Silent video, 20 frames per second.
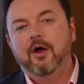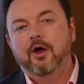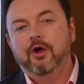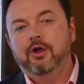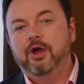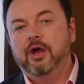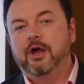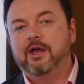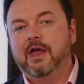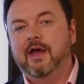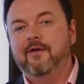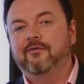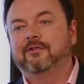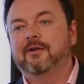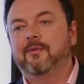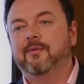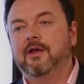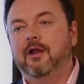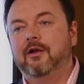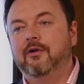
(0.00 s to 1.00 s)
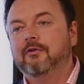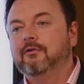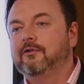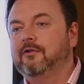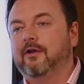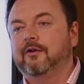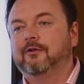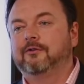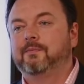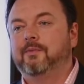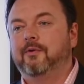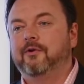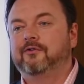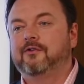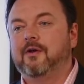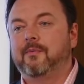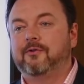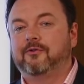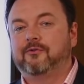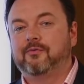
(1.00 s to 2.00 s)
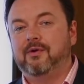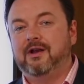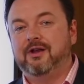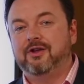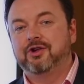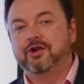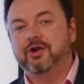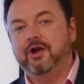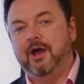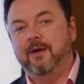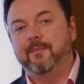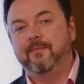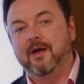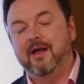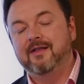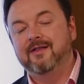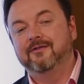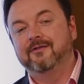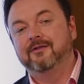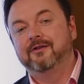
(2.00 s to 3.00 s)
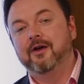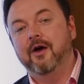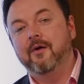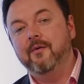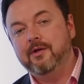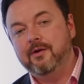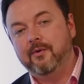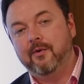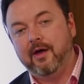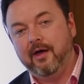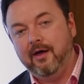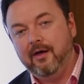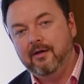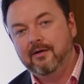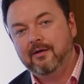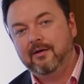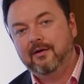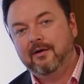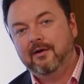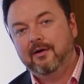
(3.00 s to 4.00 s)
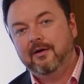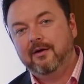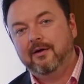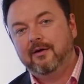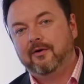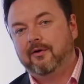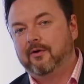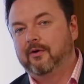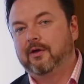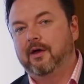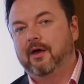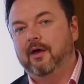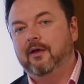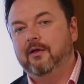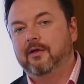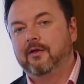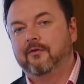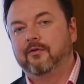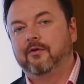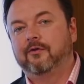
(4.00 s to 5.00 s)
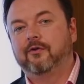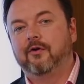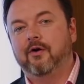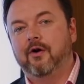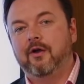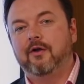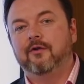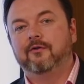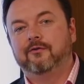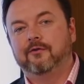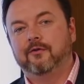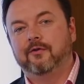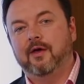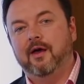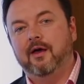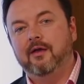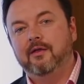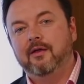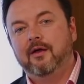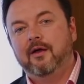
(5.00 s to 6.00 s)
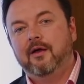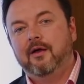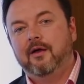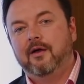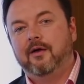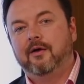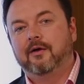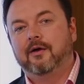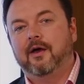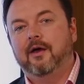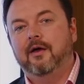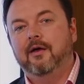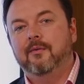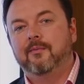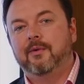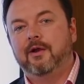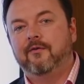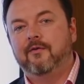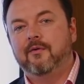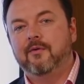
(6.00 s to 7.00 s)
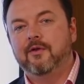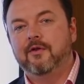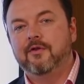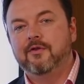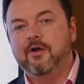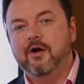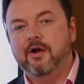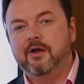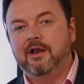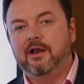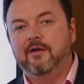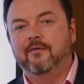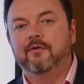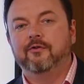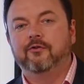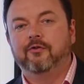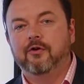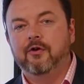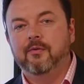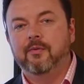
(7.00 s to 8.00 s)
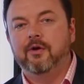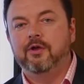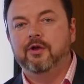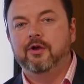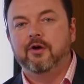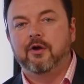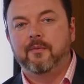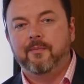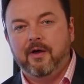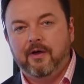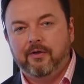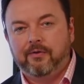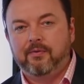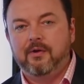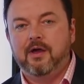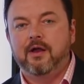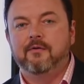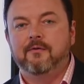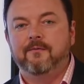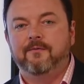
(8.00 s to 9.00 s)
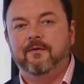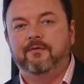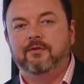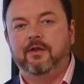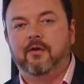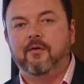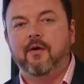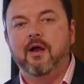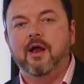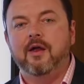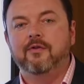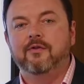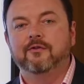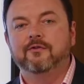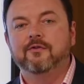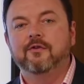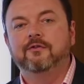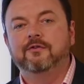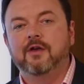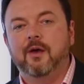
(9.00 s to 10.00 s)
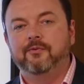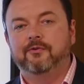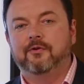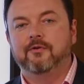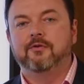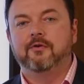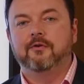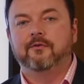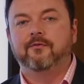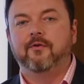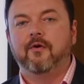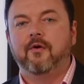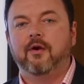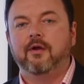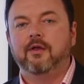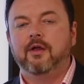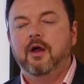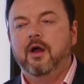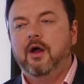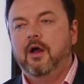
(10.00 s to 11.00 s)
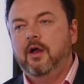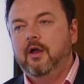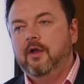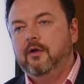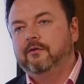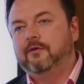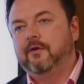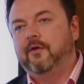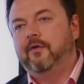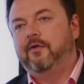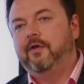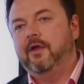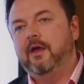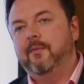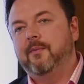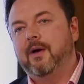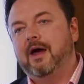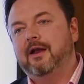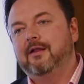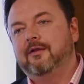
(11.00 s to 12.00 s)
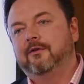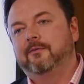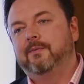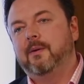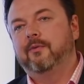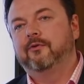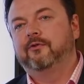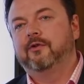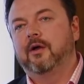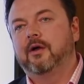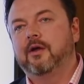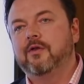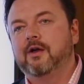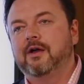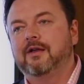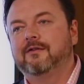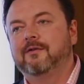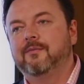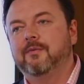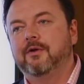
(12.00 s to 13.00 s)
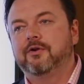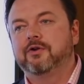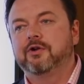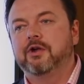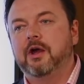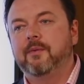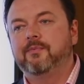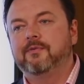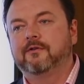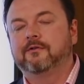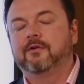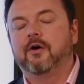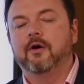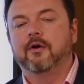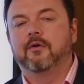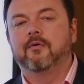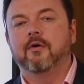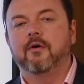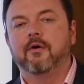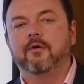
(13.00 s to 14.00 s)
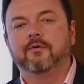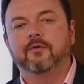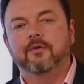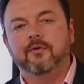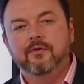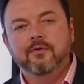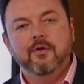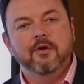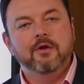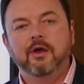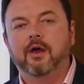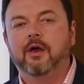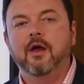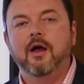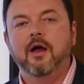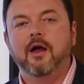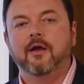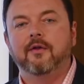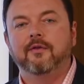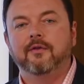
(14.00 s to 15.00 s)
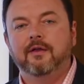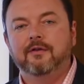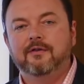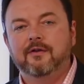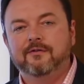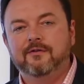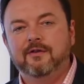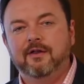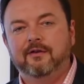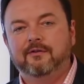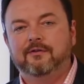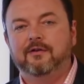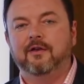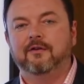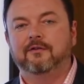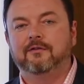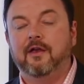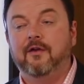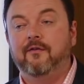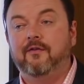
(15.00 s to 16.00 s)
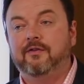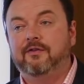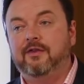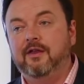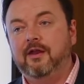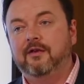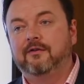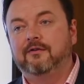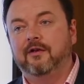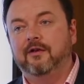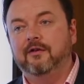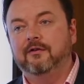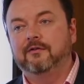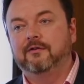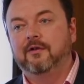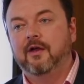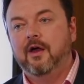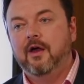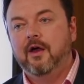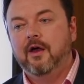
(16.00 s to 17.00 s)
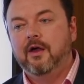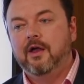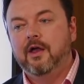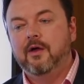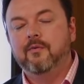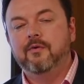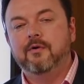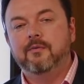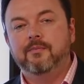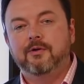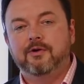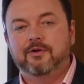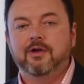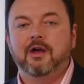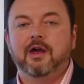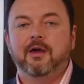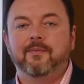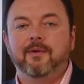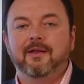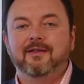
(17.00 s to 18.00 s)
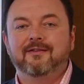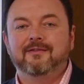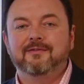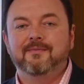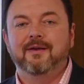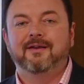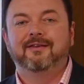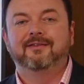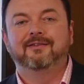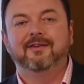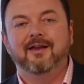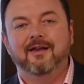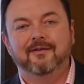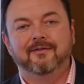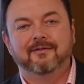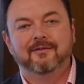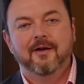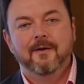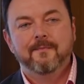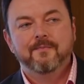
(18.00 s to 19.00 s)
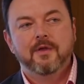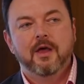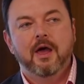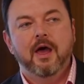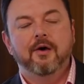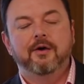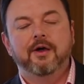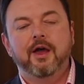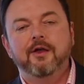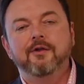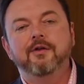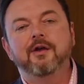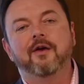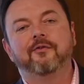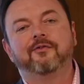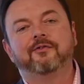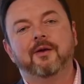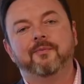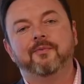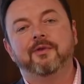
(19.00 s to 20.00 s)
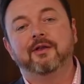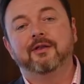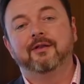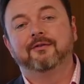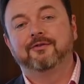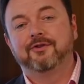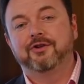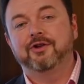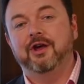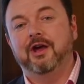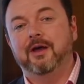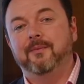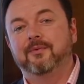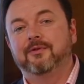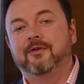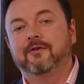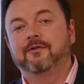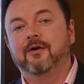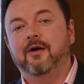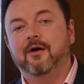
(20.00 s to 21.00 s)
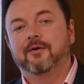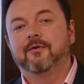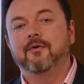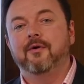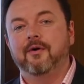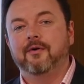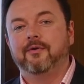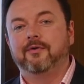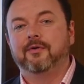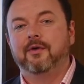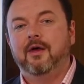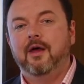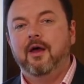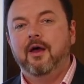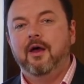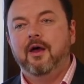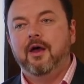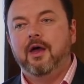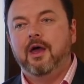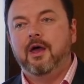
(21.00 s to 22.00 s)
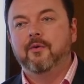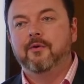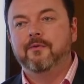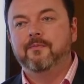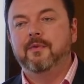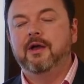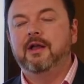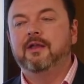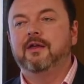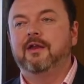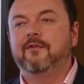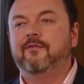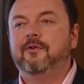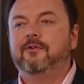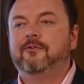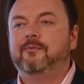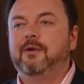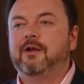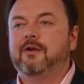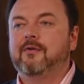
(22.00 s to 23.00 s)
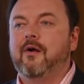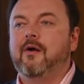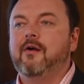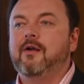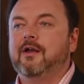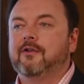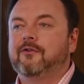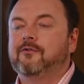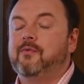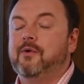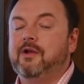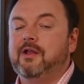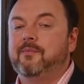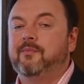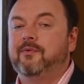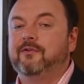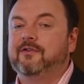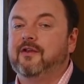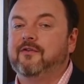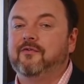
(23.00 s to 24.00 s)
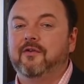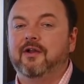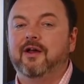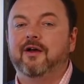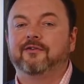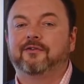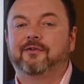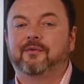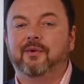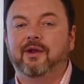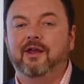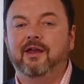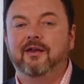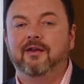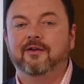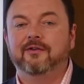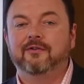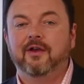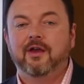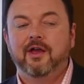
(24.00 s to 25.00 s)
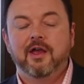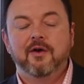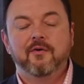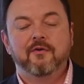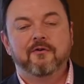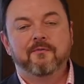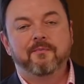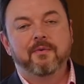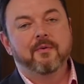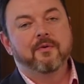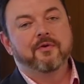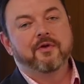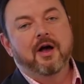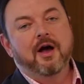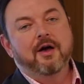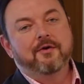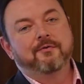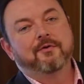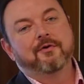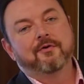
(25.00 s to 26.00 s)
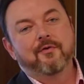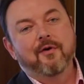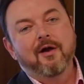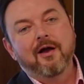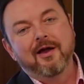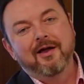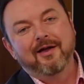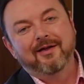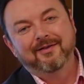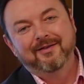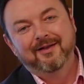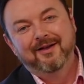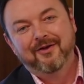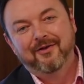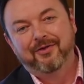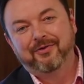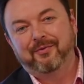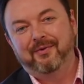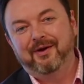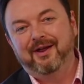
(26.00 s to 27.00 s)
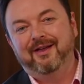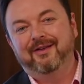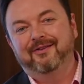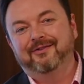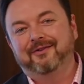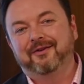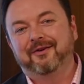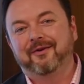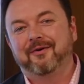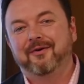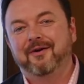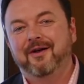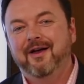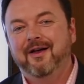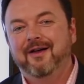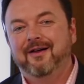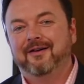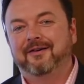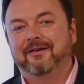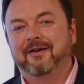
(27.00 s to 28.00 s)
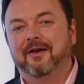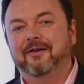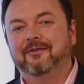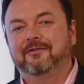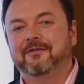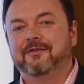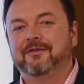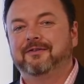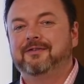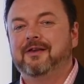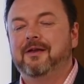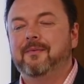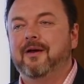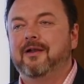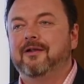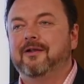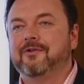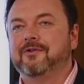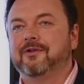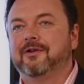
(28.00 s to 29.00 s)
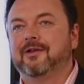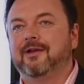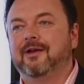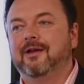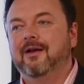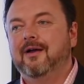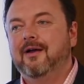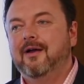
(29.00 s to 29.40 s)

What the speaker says: You can have something that looks like a sports car but it's really cheap, it doesn't go anywhere, Okay, a lot of the Toyotas do that. Okay, but if you want a 911 turbo, you got to pay 350 grand. There's no substitute for it. So the thing about it is people say, can I get something cheap that's high growth? No, can't. It doesn't exist. If it did exist, it wouldn't be cheap. It doesn't make sense. How can you have something that's cheap, that's high growth? It would mean that if it's been growing at 20% for the last 3 years, it would have been with 100 grand 3 years ago. Okay, so just think about it logically.